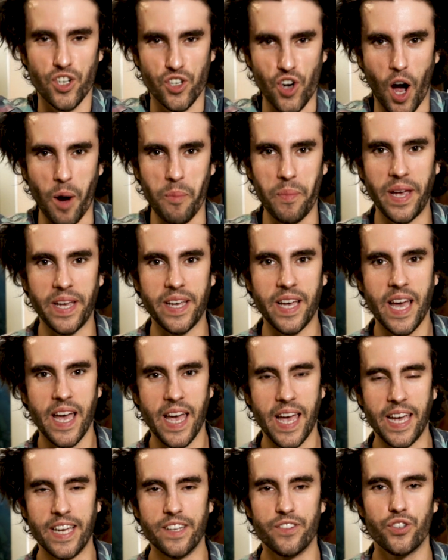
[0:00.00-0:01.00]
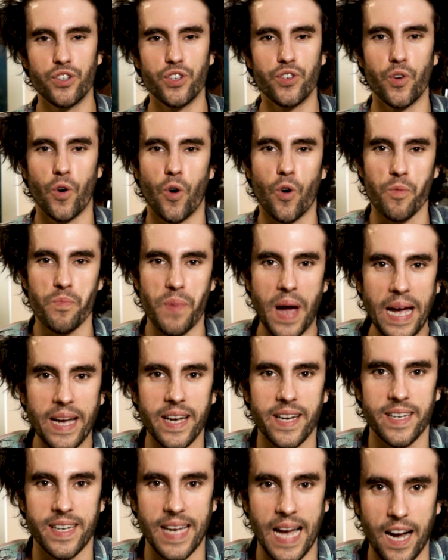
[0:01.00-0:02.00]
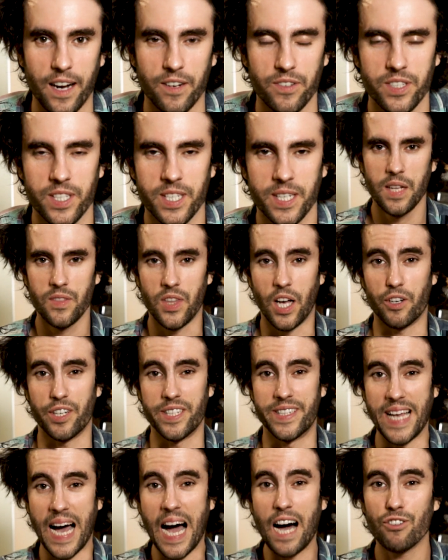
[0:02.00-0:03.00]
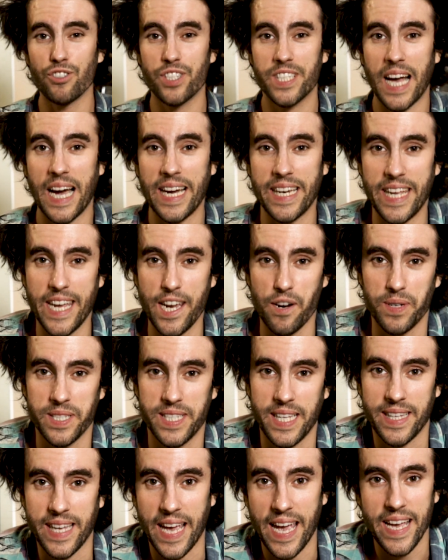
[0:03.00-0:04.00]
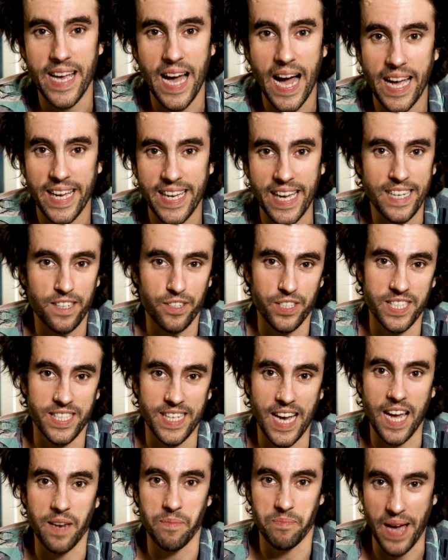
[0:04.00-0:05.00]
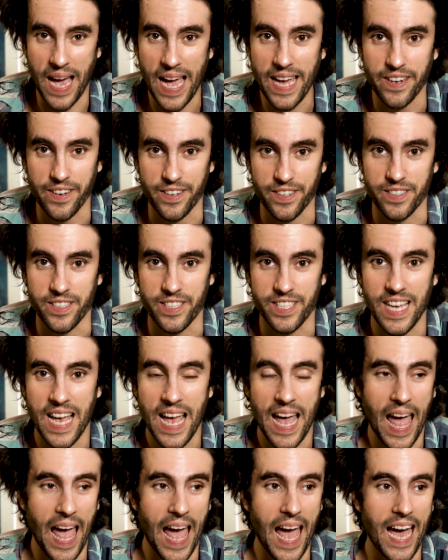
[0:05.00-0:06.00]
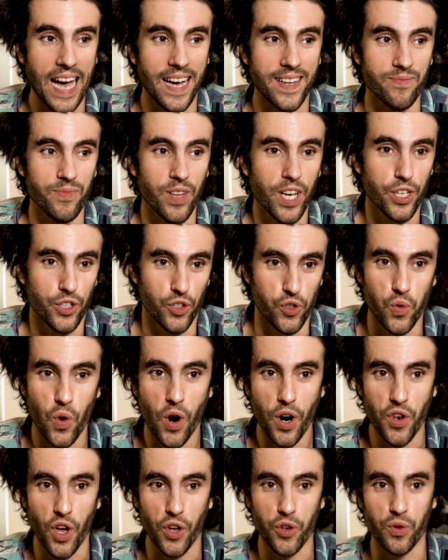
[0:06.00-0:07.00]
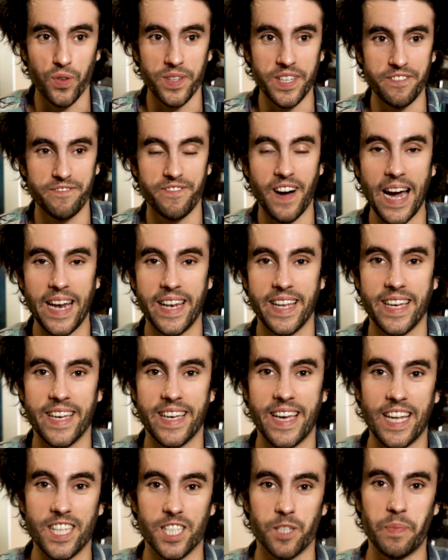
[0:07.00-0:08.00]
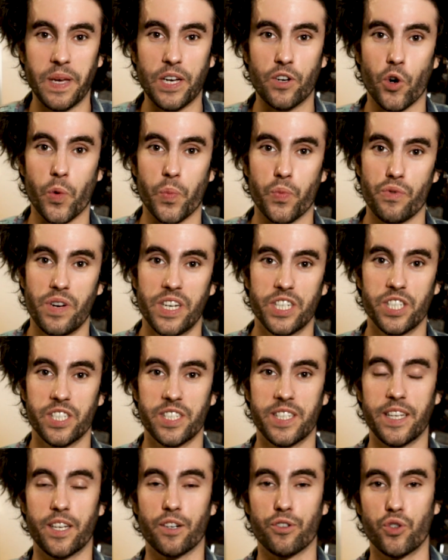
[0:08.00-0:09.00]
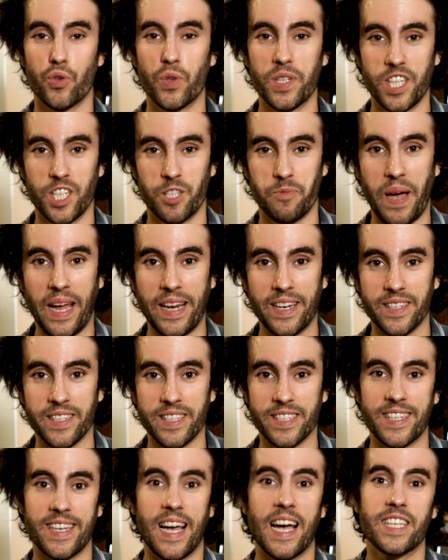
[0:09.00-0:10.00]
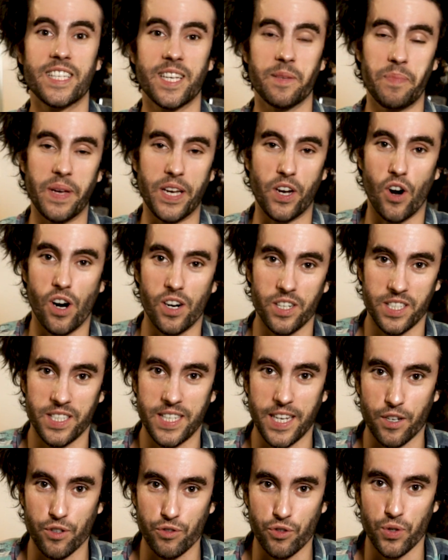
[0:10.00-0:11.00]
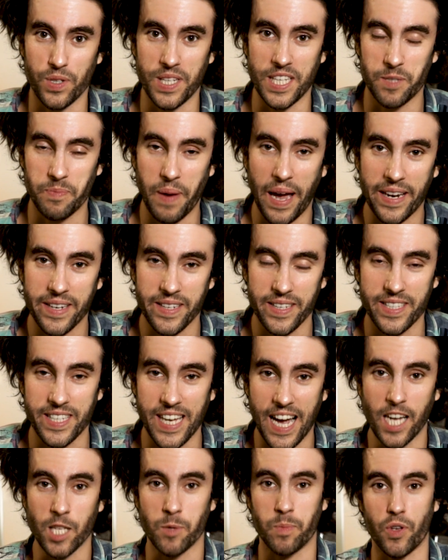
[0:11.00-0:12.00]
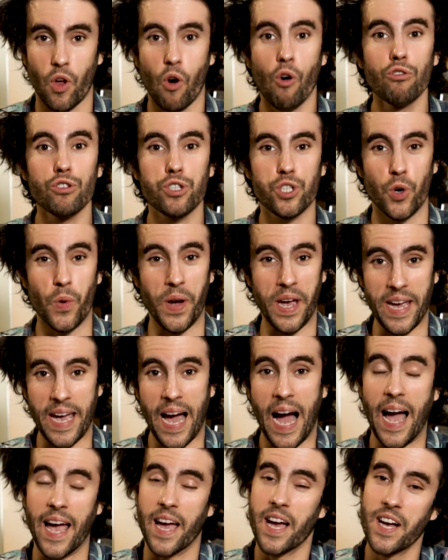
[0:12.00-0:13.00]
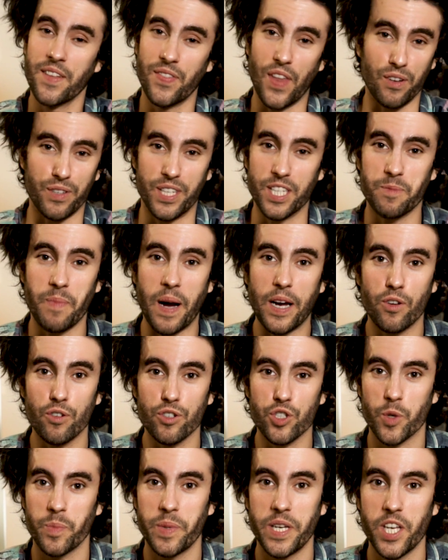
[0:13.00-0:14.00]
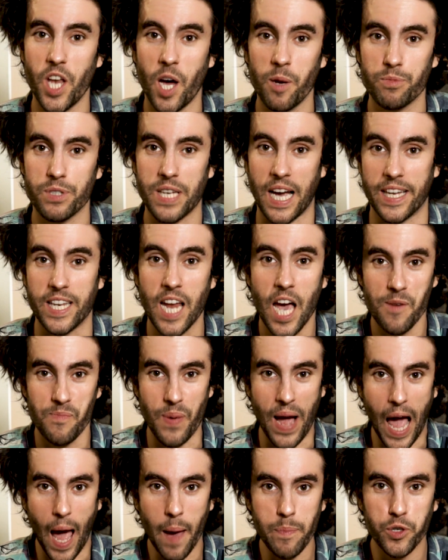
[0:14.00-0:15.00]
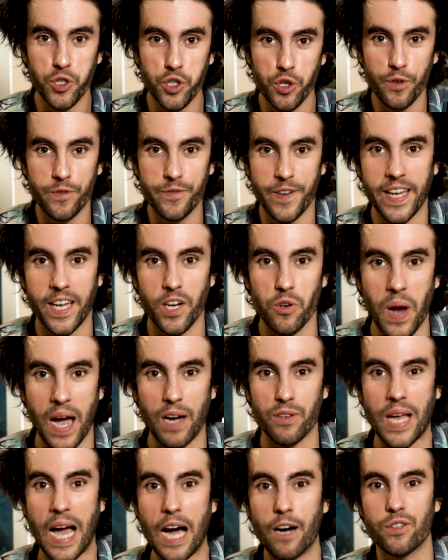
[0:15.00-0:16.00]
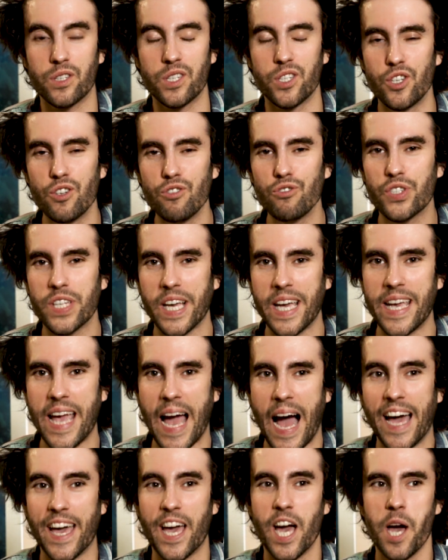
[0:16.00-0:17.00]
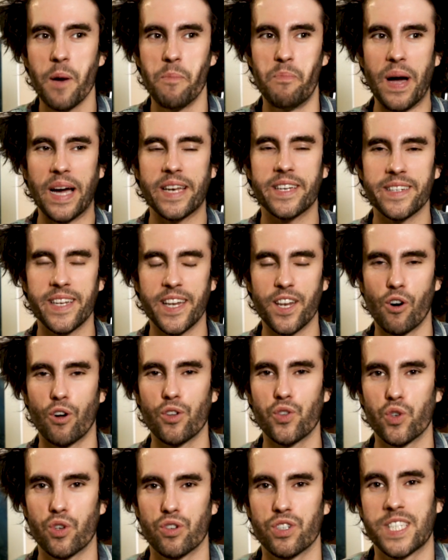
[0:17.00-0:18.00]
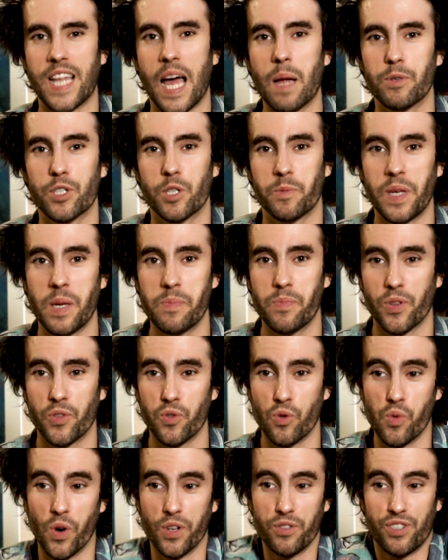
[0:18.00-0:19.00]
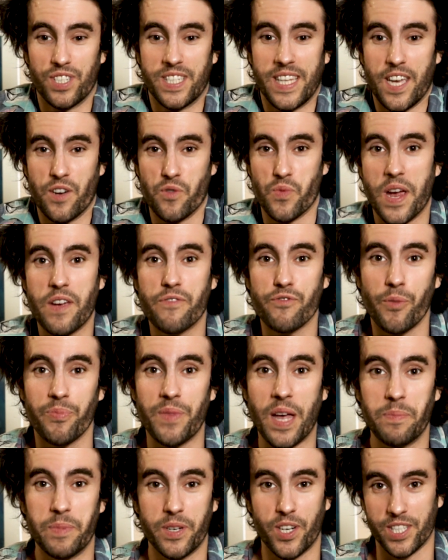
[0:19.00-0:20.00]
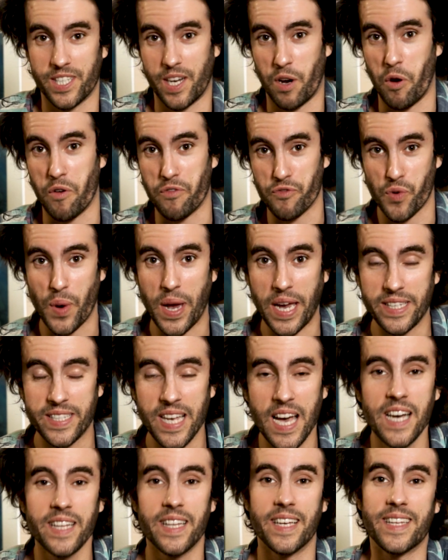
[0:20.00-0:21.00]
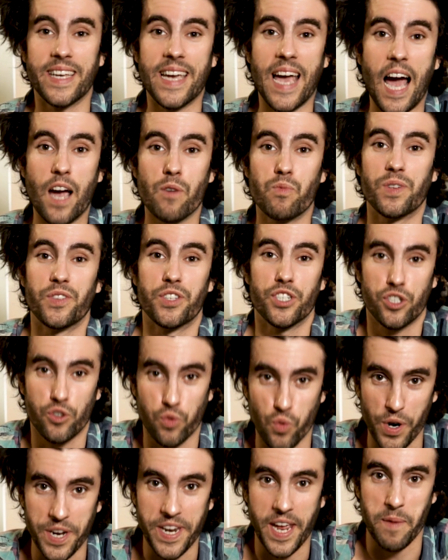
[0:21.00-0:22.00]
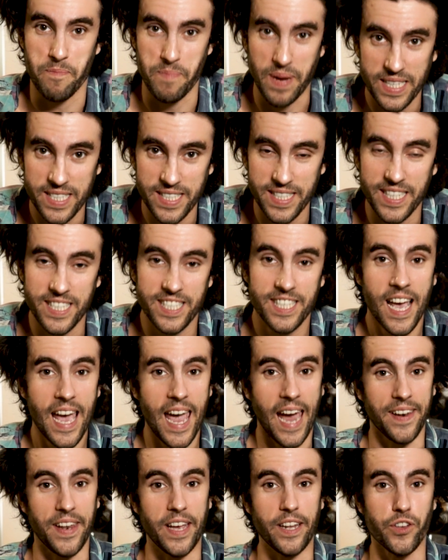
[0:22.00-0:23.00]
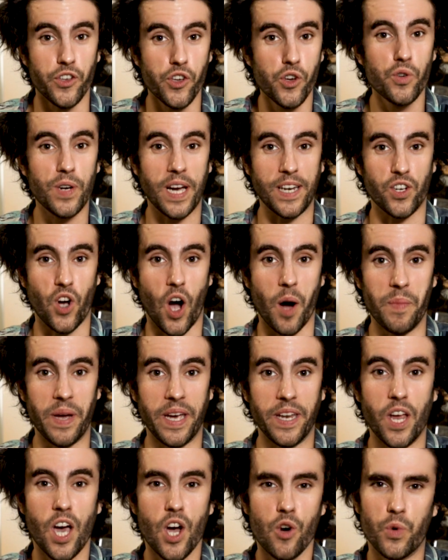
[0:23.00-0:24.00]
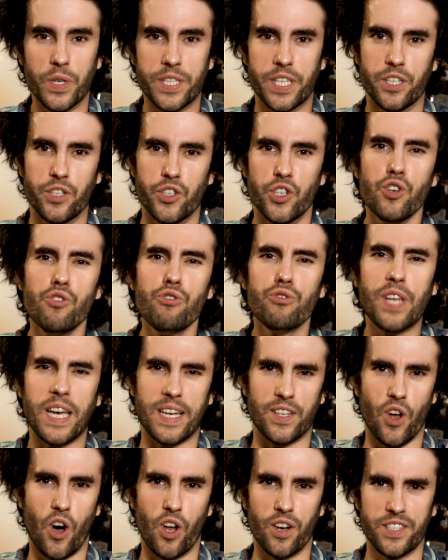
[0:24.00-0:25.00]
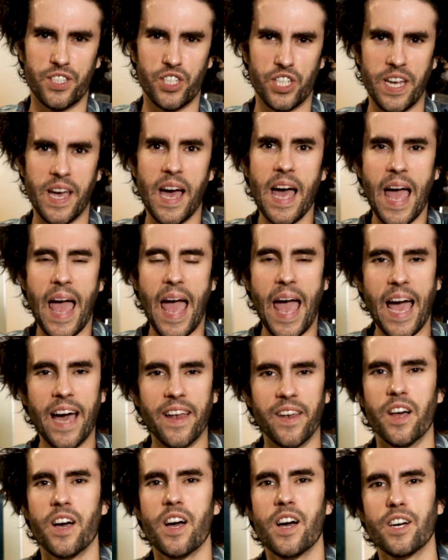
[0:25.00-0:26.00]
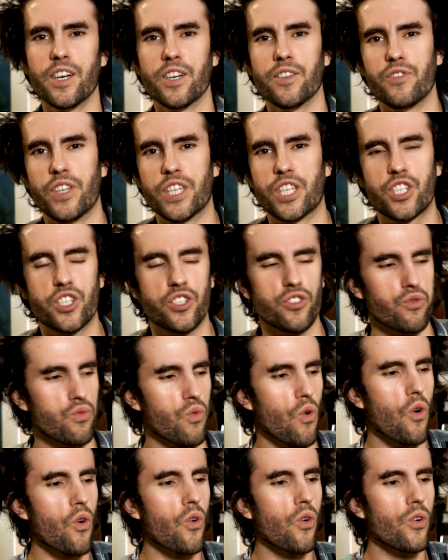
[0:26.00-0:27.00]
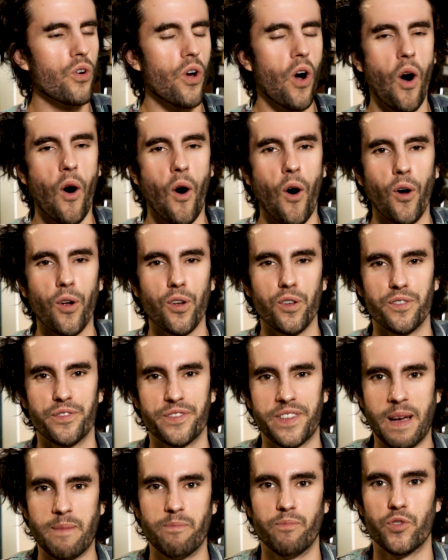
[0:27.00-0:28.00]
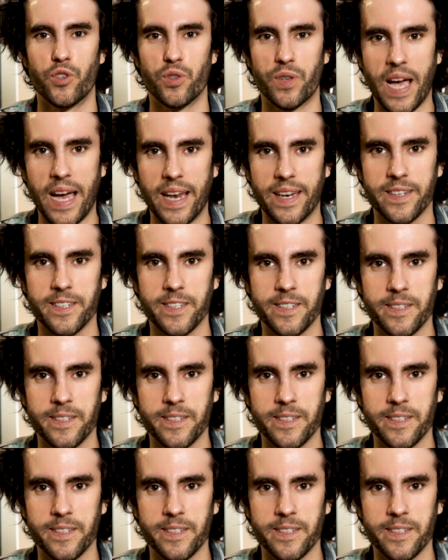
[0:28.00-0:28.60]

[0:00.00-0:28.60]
coming into your bank account. Now the downside here is that AI can design patterns, and you are not only fighting against big corporations that are doing these pattern designs and big artists that are doing these pattern designs, but also AI. Now this might also be an upside. Perhaps you figure out how to use AI better than all those established people who want to stay away from that because they're afraid that AI will destroy their business, and then you can come in with a new technology and destroy all of them together.